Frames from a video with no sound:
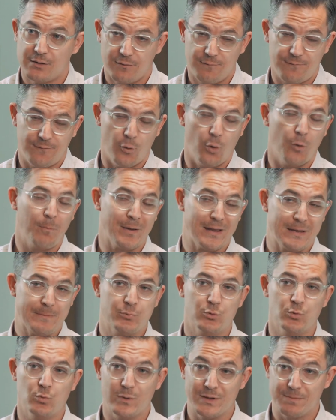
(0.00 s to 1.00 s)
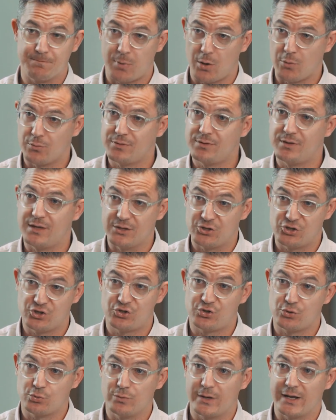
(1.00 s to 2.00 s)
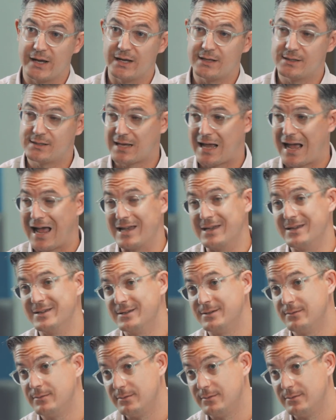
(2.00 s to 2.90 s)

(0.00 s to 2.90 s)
for people with both digital needs and